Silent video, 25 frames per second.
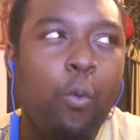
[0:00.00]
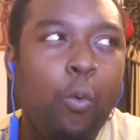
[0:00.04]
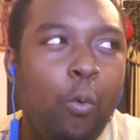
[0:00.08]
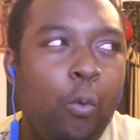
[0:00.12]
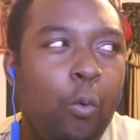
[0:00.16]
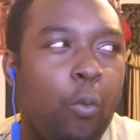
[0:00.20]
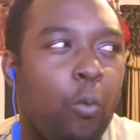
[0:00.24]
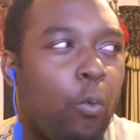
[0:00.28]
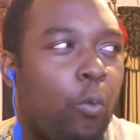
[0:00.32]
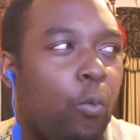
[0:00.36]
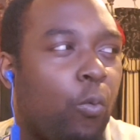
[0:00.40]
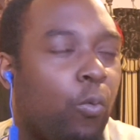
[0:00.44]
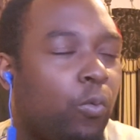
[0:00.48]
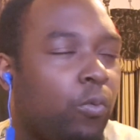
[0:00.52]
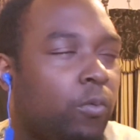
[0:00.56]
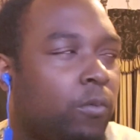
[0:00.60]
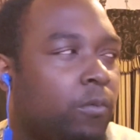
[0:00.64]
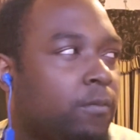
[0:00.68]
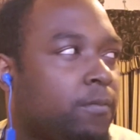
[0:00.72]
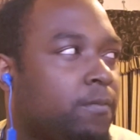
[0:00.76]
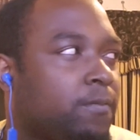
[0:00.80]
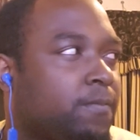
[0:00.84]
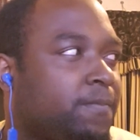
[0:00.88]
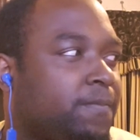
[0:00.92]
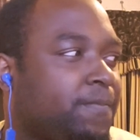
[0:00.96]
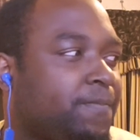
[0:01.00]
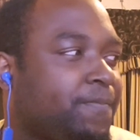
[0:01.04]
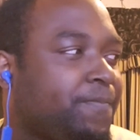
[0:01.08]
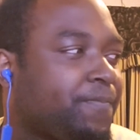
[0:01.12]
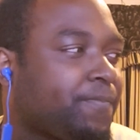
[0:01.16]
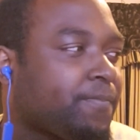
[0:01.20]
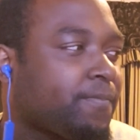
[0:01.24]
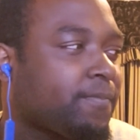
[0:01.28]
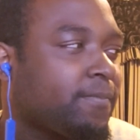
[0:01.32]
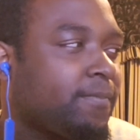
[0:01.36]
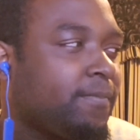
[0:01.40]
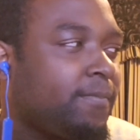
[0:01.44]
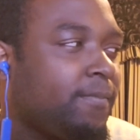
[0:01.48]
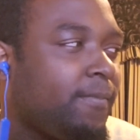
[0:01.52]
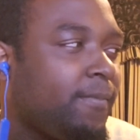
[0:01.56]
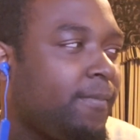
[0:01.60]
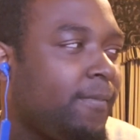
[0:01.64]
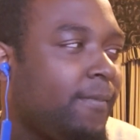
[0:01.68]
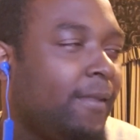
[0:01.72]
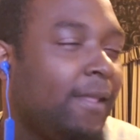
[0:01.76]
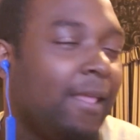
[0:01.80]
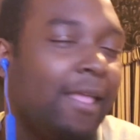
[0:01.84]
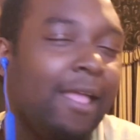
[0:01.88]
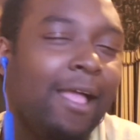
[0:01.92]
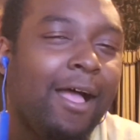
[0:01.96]
Who?
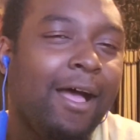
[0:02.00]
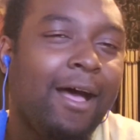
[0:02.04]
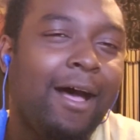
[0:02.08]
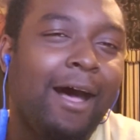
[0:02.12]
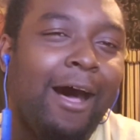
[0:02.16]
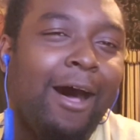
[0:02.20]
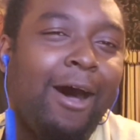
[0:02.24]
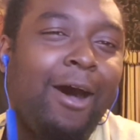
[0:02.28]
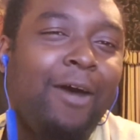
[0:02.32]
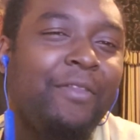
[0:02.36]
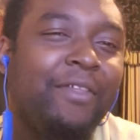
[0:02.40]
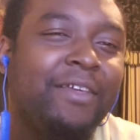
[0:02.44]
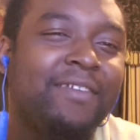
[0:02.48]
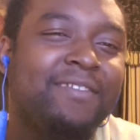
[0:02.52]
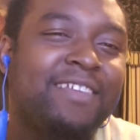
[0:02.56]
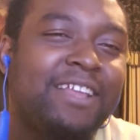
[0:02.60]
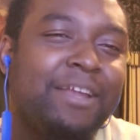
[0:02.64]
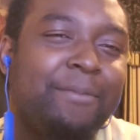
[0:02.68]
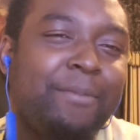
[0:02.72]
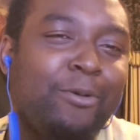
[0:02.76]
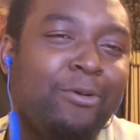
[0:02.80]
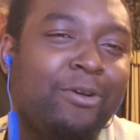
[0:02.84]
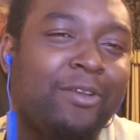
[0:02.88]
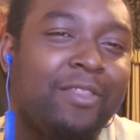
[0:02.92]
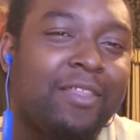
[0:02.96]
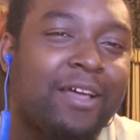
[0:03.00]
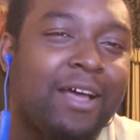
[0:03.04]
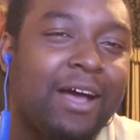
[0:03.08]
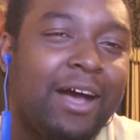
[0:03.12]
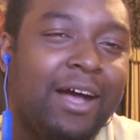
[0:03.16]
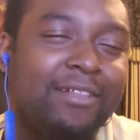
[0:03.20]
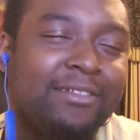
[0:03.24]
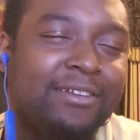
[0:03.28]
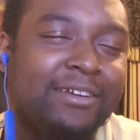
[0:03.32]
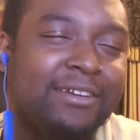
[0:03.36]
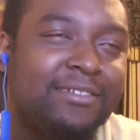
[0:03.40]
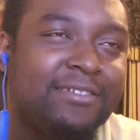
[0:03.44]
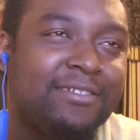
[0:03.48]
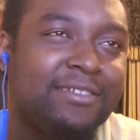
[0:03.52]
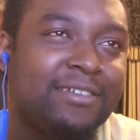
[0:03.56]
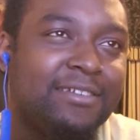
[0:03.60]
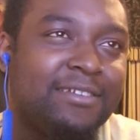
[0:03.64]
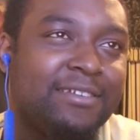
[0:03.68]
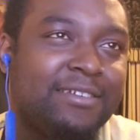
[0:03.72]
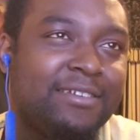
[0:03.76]
I don't think it's gonna be one of the cadres.